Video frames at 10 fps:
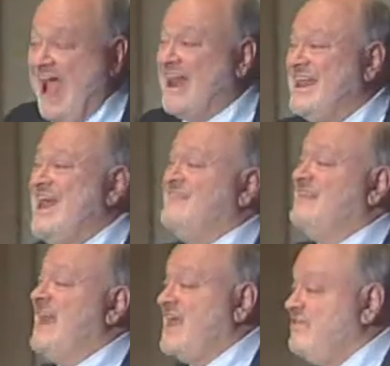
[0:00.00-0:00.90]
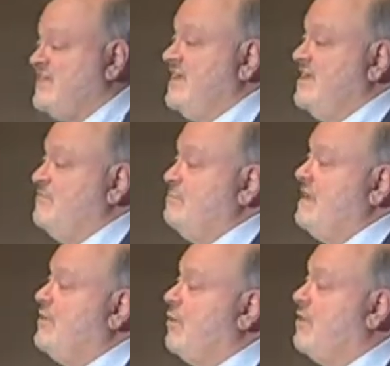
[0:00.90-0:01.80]
And the nice thing is
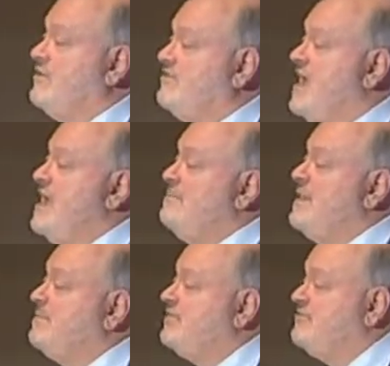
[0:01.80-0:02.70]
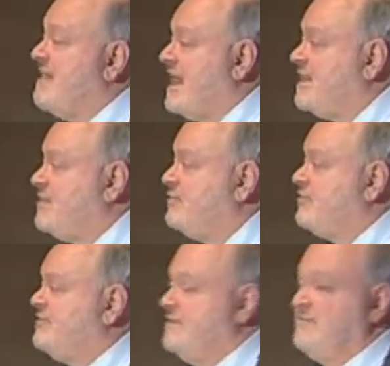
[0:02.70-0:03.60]
because people's values
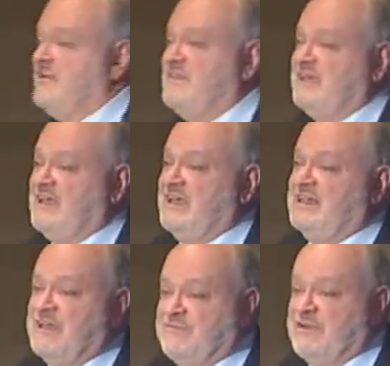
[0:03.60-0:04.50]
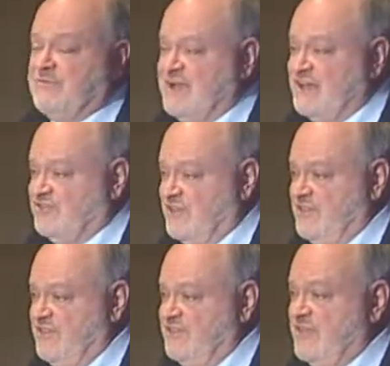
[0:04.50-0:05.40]
are different in different
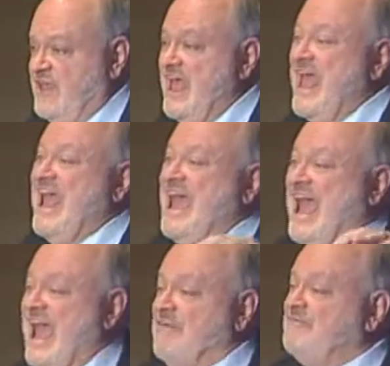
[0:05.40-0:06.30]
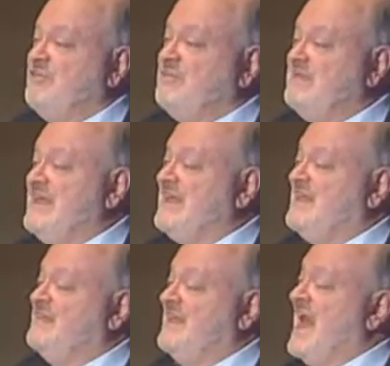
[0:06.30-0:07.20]
regions, after
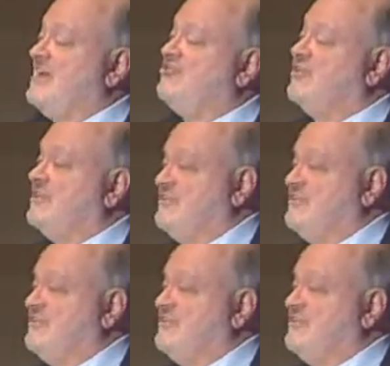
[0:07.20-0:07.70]
meeting the national